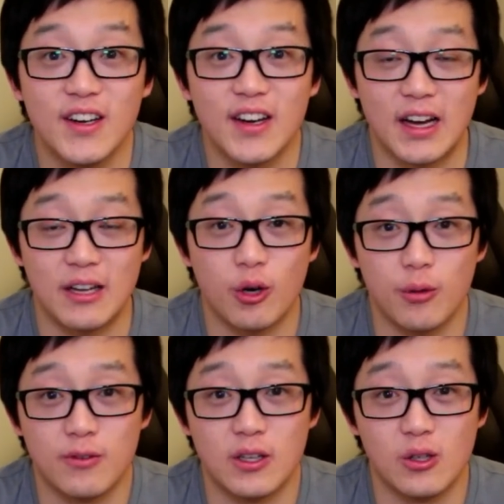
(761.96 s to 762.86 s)
and
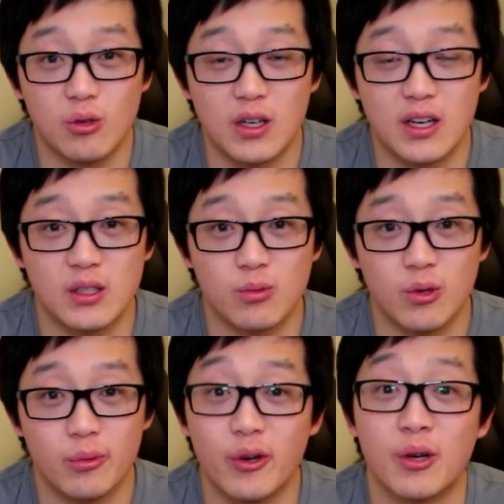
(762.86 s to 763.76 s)
hopefully you guys
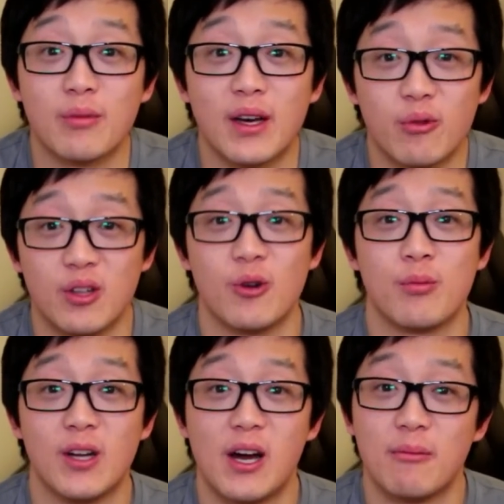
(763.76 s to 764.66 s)
will welcome that with
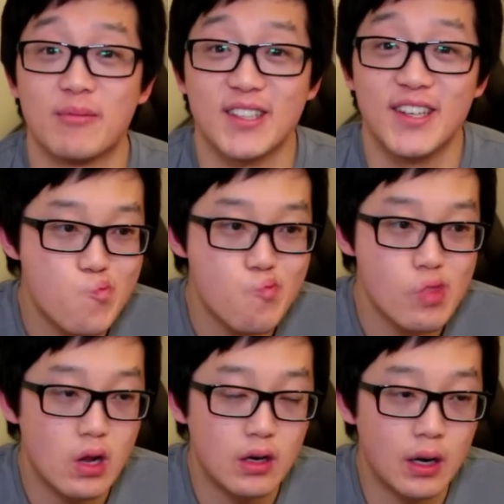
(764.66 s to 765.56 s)
open arms.
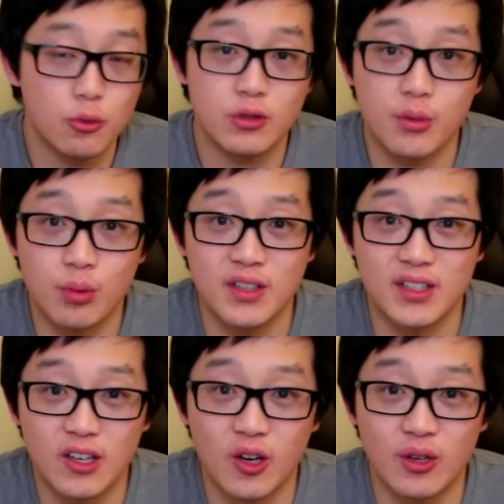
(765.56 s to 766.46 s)
I'm not surprised
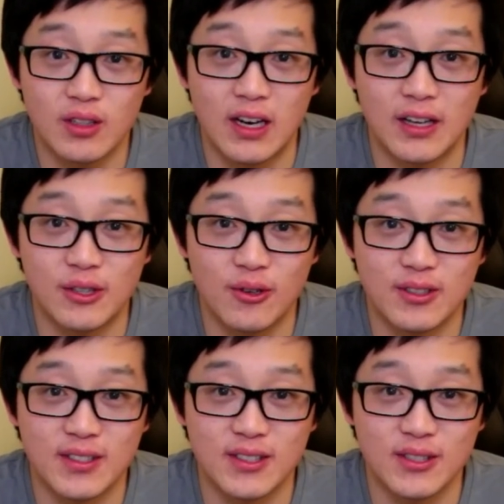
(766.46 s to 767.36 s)
that
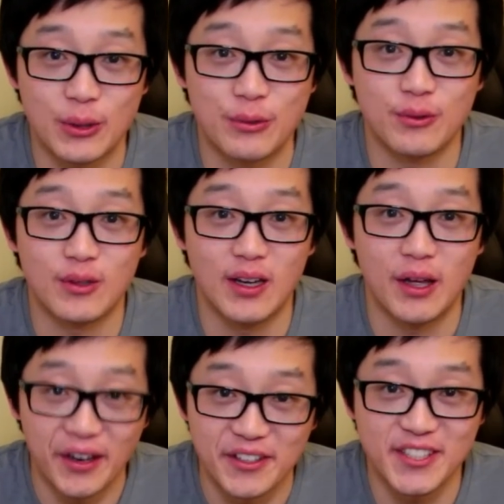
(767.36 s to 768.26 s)
Gladiolus is so
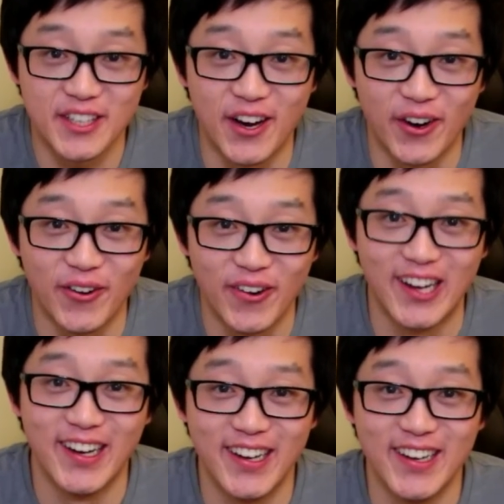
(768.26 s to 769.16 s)
hench now.
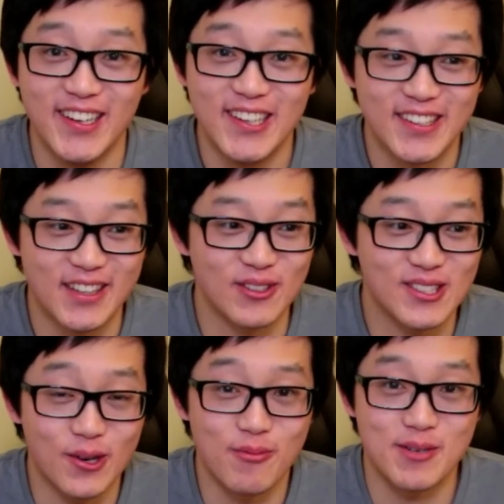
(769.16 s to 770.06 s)
There was
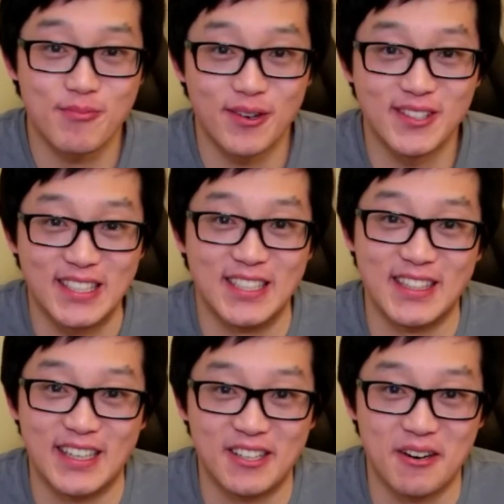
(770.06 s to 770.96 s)
so much protein in
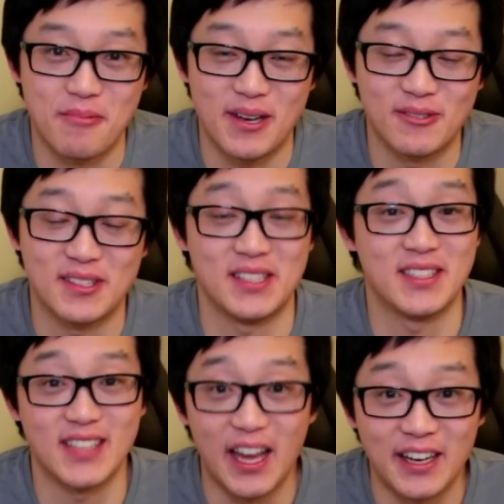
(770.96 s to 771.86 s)
that cup, it was
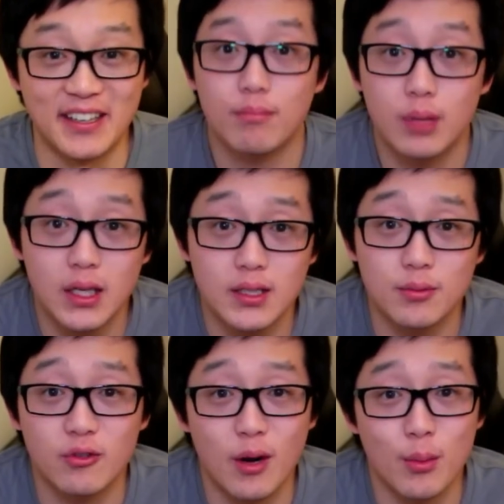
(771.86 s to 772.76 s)
insane. Please
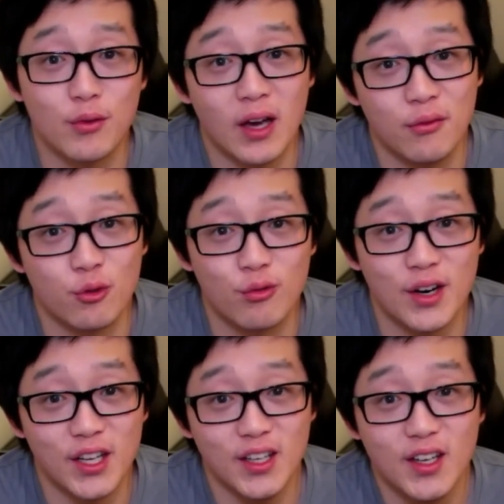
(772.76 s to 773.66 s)
subscribe if you haven't
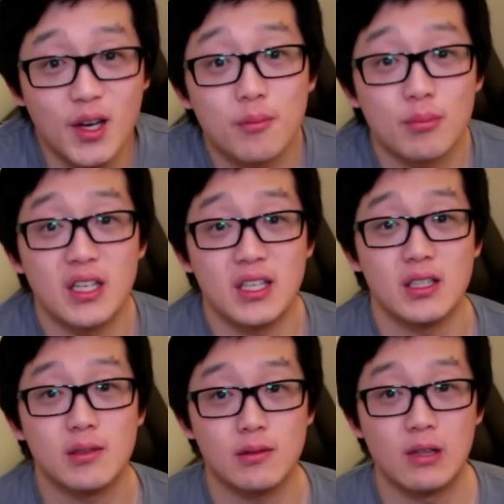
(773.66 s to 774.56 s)
already.
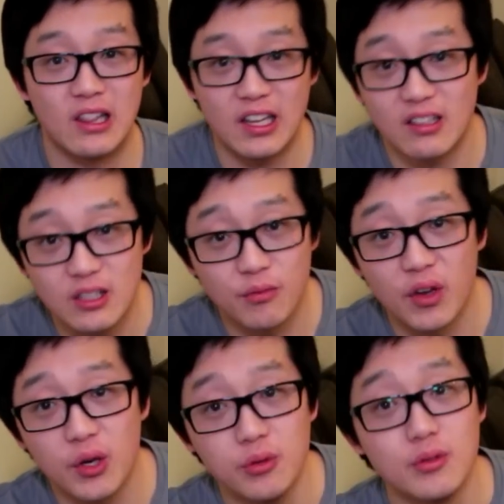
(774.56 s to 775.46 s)
Please like this
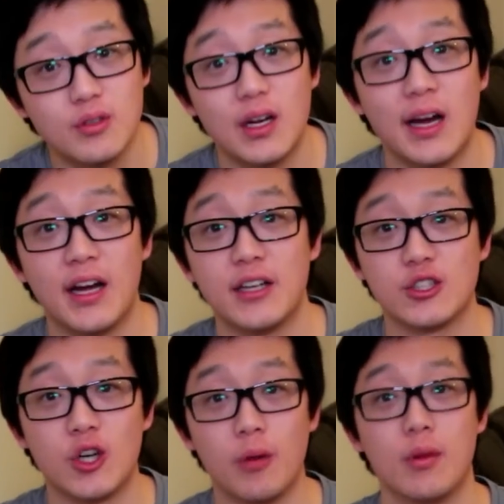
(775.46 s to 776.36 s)
video and
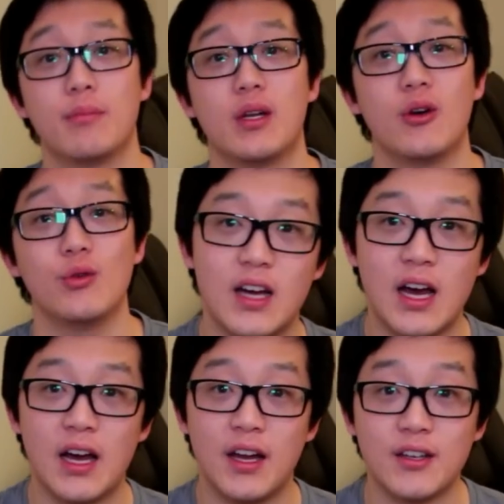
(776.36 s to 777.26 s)
comment below,
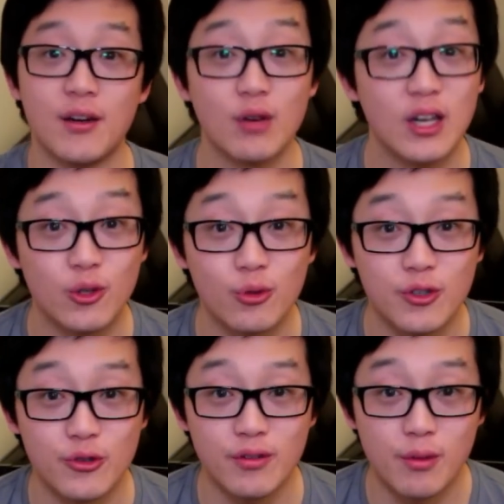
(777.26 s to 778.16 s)
and I really do
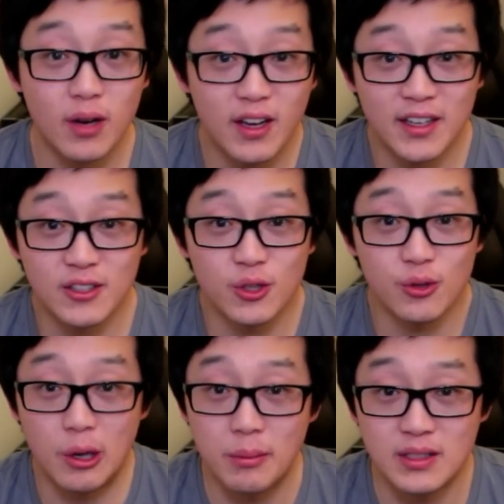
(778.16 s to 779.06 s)
enjoy replying to your
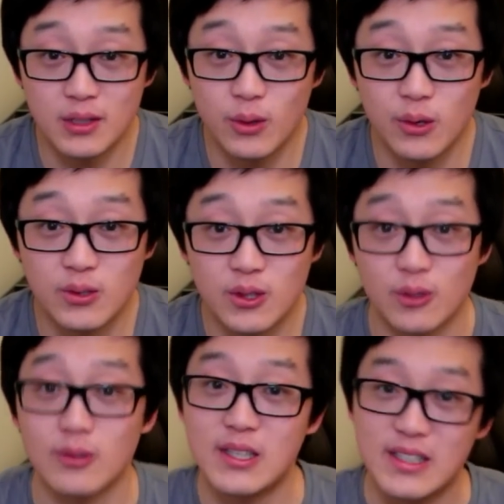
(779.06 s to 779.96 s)
comments as well,
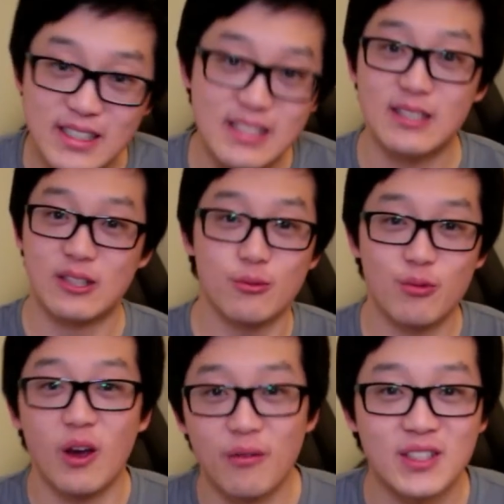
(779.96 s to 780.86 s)
so it's a good
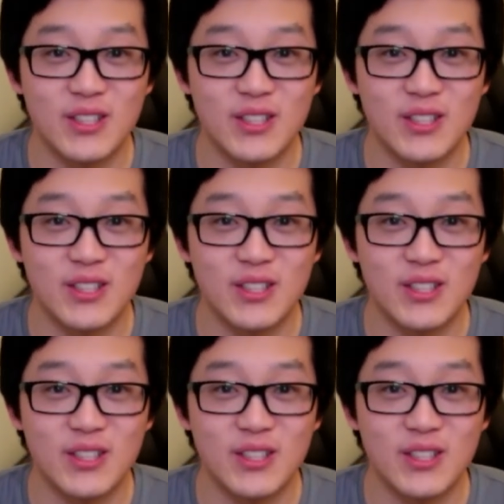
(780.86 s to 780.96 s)
way of us to